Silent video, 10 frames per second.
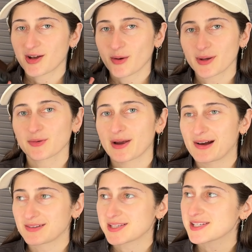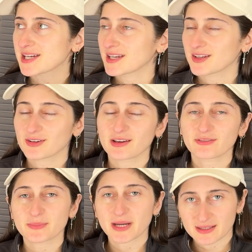going around, sticking it on every
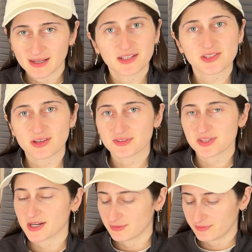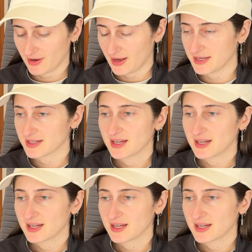magnetic surface I could find